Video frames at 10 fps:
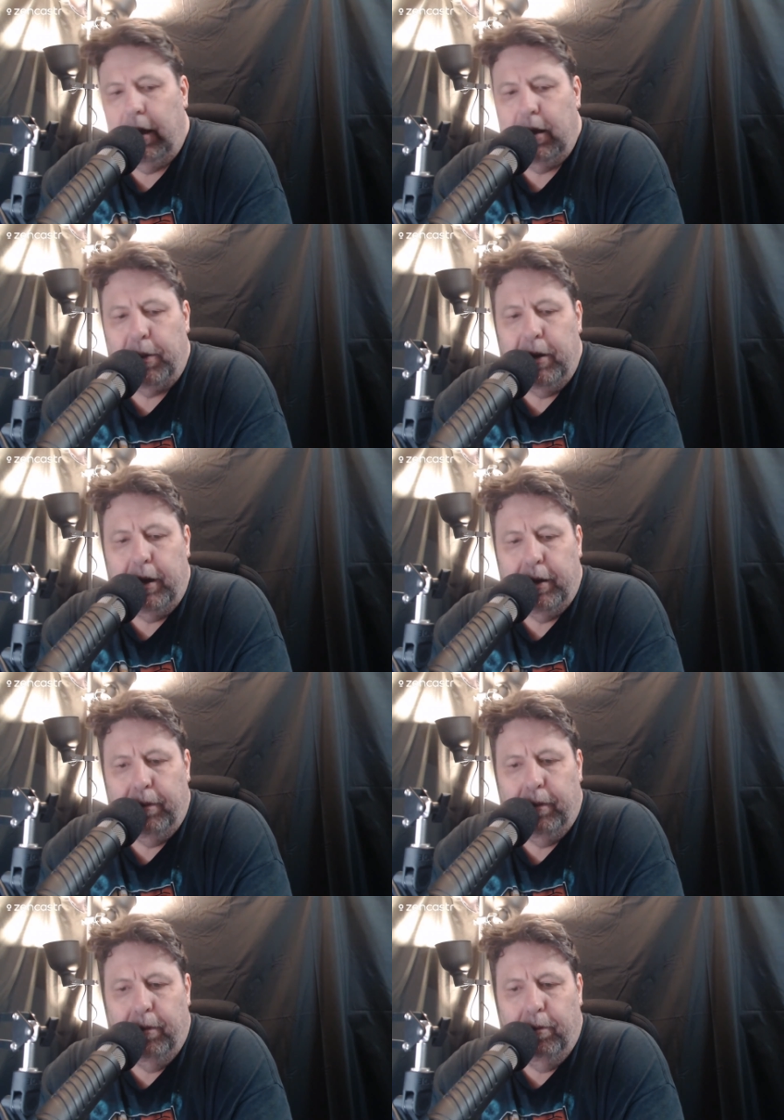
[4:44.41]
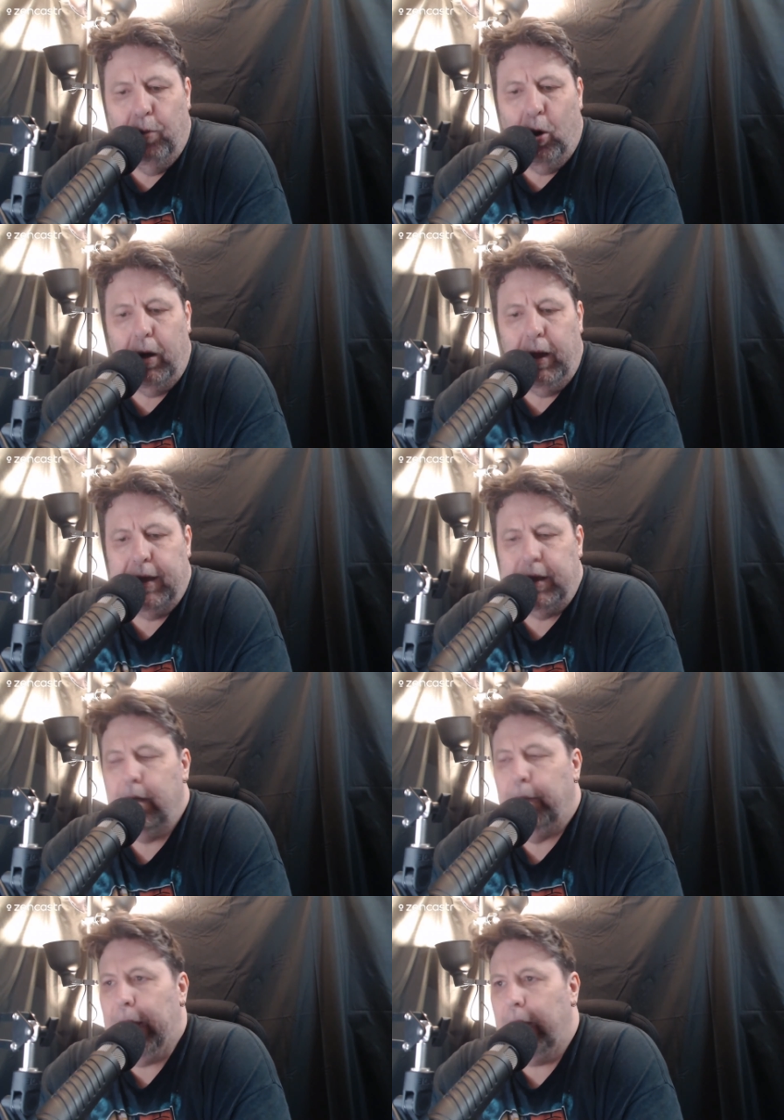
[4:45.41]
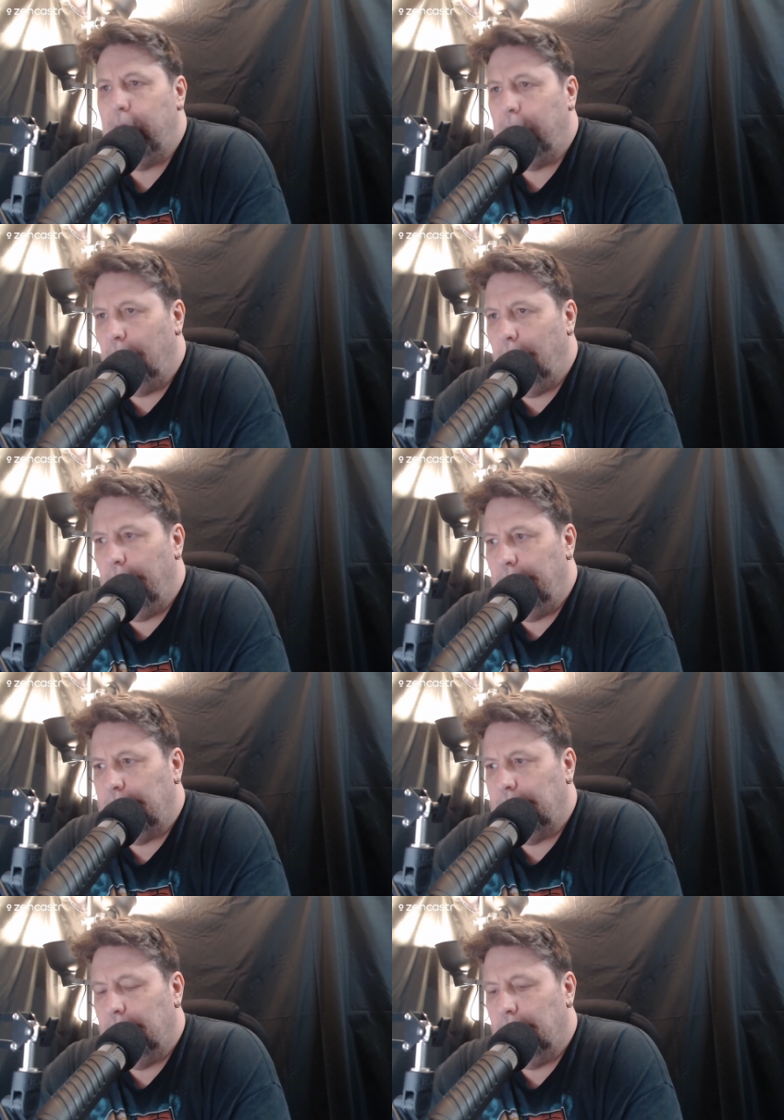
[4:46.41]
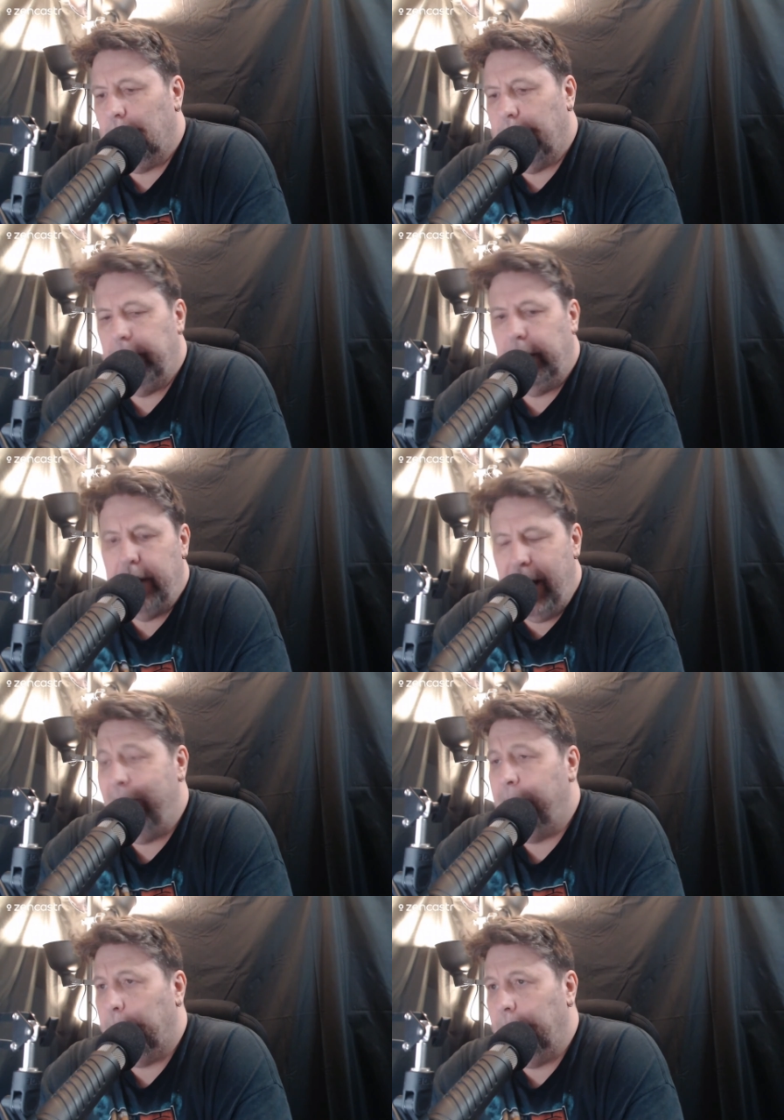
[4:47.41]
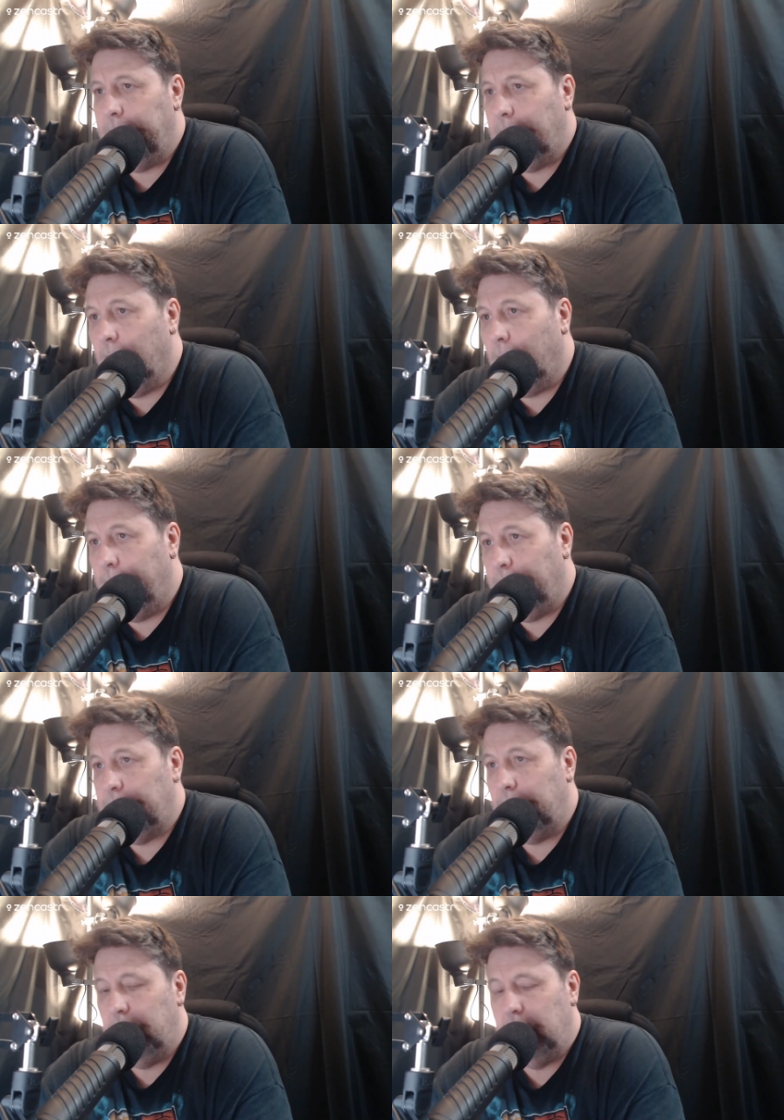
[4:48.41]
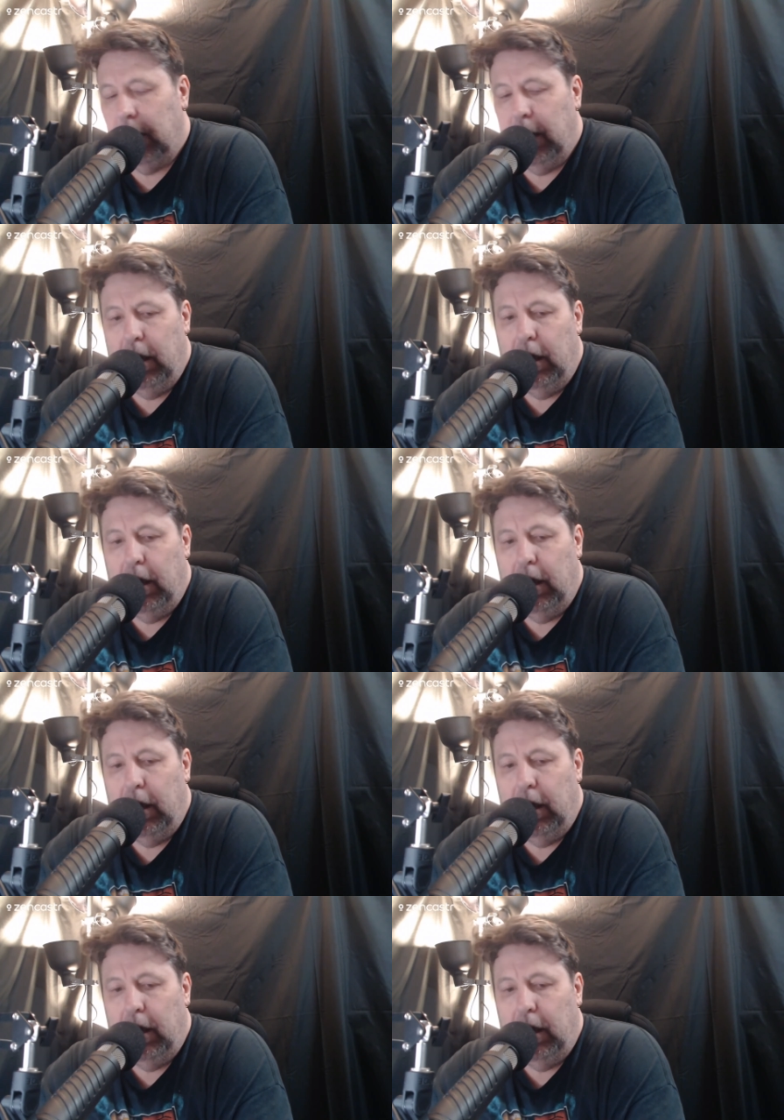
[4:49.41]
These were more or less independent units. They didn't have political officers.